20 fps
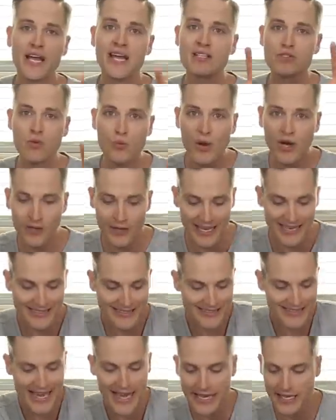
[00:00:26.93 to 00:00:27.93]
as well
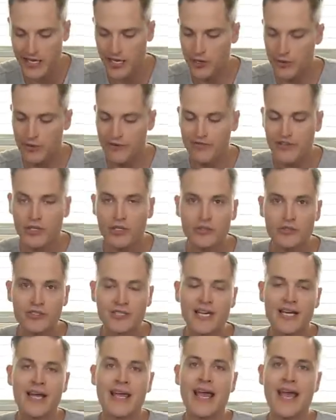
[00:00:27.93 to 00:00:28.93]
as tech gear
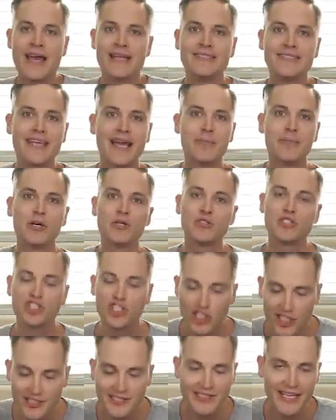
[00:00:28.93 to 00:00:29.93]
reviews and demos
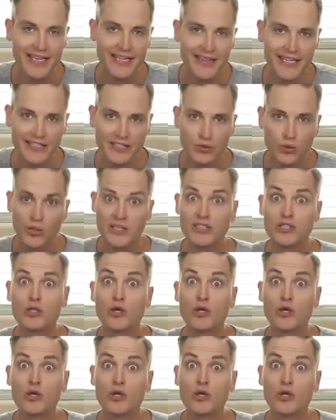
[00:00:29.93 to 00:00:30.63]
just like this one.